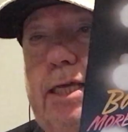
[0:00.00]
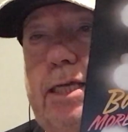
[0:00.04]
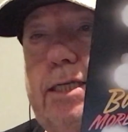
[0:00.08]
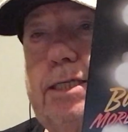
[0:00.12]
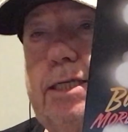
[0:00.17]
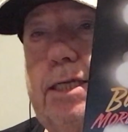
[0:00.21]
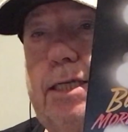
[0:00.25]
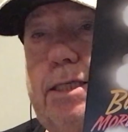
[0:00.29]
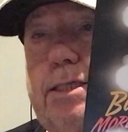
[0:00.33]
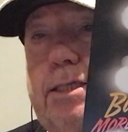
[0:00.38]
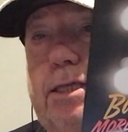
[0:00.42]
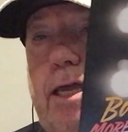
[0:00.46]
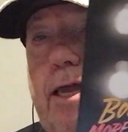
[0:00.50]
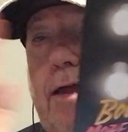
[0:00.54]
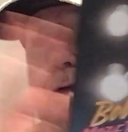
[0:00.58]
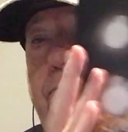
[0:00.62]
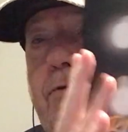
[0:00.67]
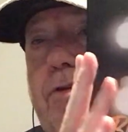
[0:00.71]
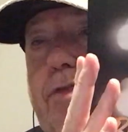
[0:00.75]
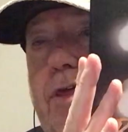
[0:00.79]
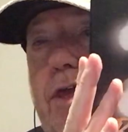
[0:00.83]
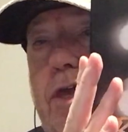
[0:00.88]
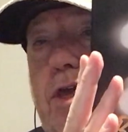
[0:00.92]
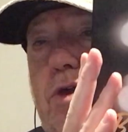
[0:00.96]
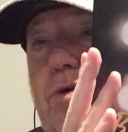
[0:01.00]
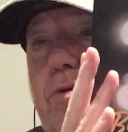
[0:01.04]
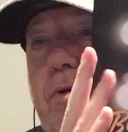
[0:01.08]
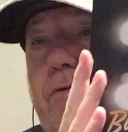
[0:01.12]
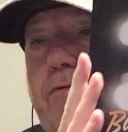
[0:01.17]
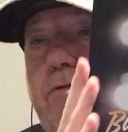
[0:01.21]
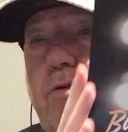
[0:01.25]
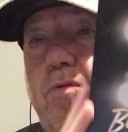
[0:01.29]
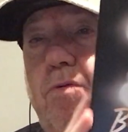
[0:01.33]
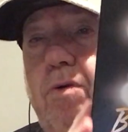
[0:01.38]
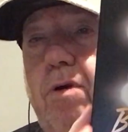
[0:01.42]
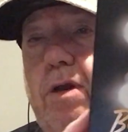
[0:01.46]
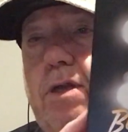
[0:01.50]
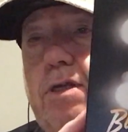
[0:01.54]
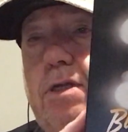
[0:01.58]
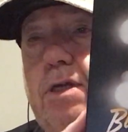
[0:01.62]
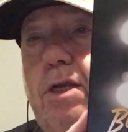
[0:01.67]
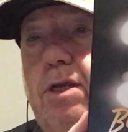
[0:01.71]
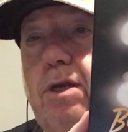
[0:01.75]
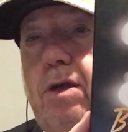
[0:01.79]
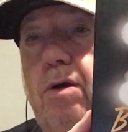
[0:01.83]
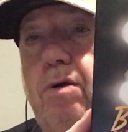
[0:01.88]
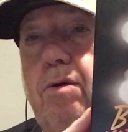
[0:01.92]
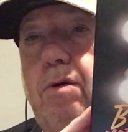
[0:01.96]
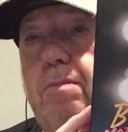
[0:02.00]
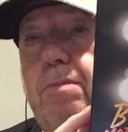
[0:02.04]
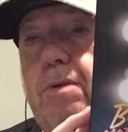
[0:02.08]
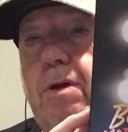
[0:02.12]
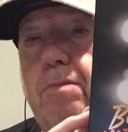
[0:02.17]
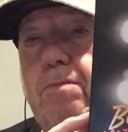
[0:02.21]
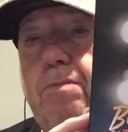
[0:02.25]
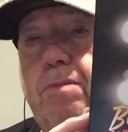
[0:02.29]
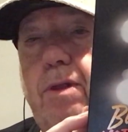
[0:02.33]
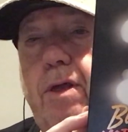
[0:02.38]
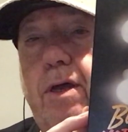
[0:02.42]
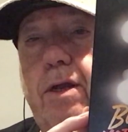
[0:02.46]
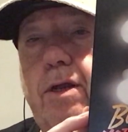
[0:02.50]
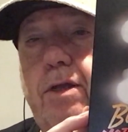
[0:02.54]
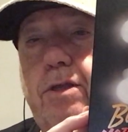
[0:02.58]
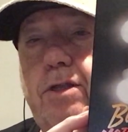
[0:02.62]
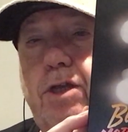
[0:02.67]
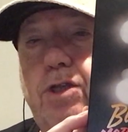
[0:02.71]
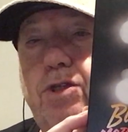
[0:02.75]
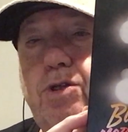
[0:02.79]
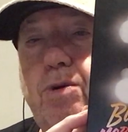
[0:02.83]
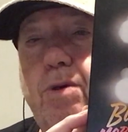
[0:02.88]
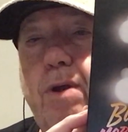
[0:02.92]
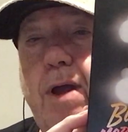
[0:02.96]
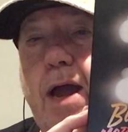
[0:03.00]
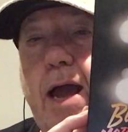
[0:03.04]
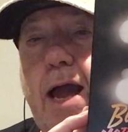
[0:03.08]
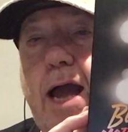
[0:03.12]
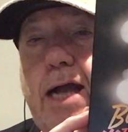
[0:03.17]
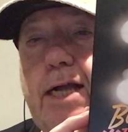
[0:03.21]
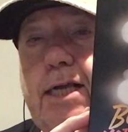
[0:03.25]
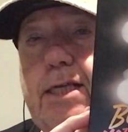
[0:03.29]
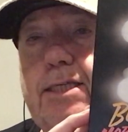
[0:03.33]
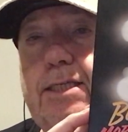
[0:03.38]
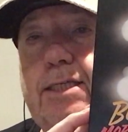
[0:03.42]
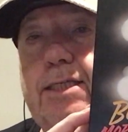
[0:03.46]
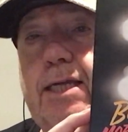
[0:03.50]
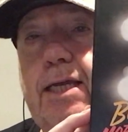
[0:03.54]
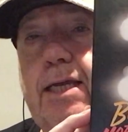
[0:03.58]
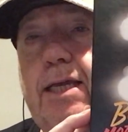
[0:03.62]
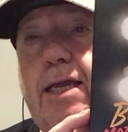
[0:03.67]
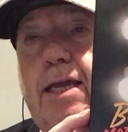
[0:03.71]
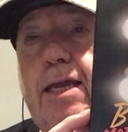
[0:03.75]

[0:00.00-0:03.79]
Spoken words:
This is everything you ever wanted to know about Blood on the Tracks.